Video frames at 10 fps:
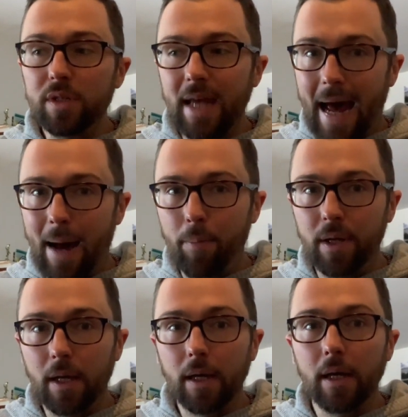was
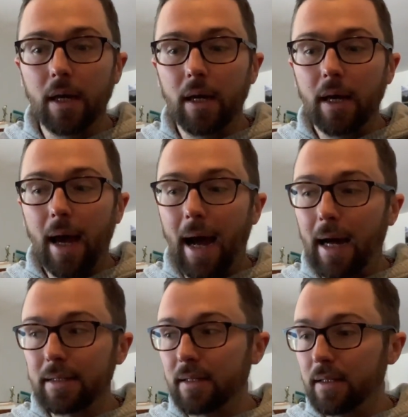happening
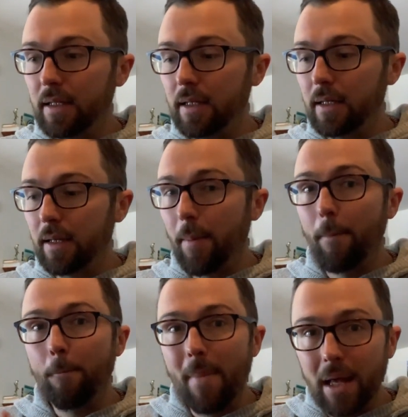at the
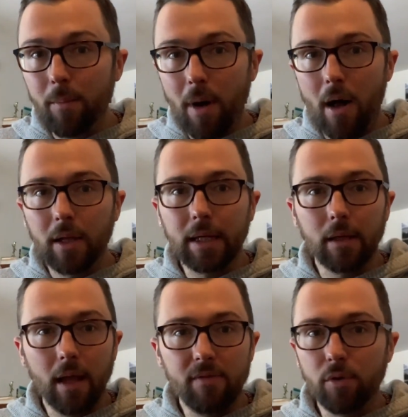metabolic
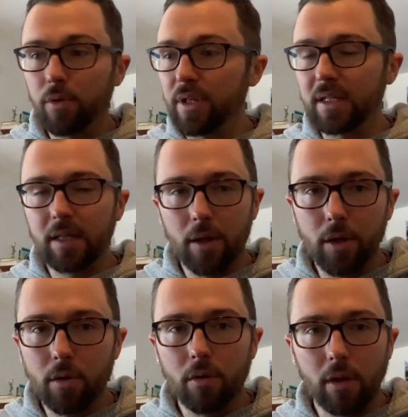level, the
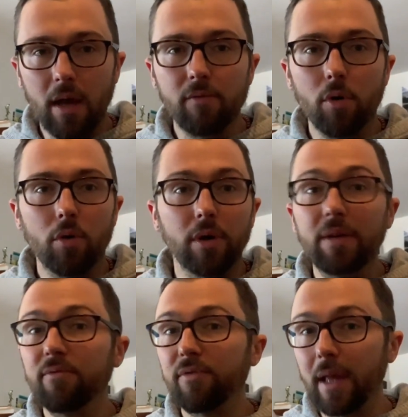cellular level,
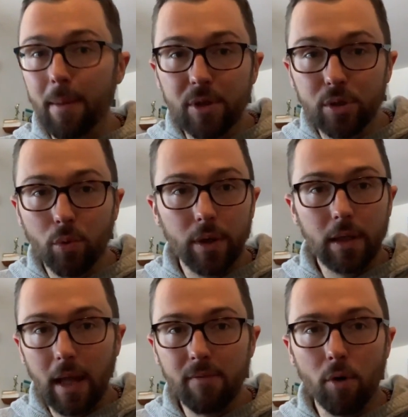inflammatory
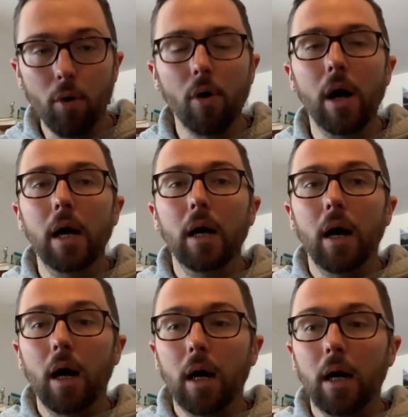level
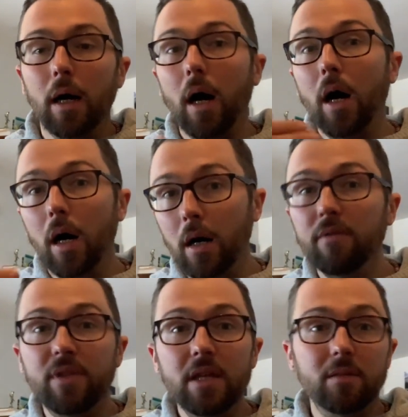
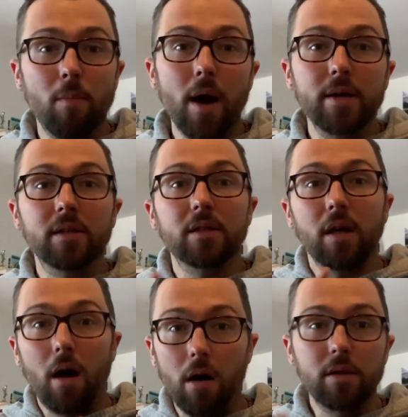of these mice
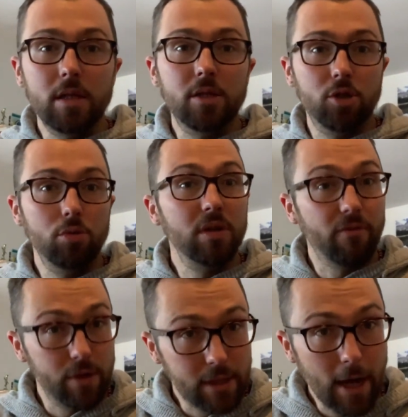on these two
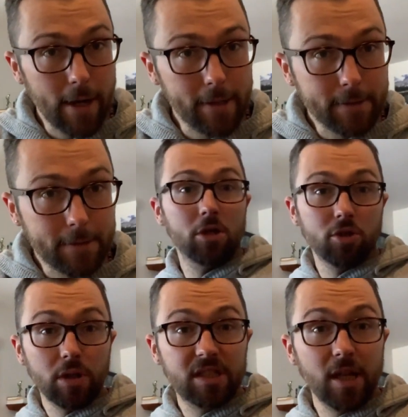different diets.
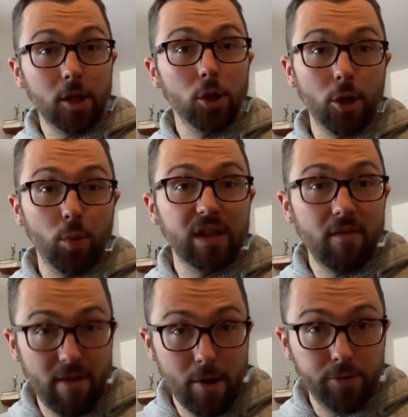So let's take a look at what they
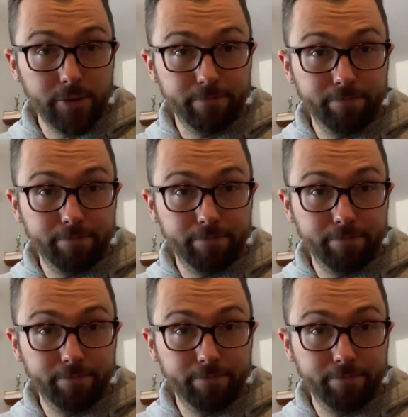found.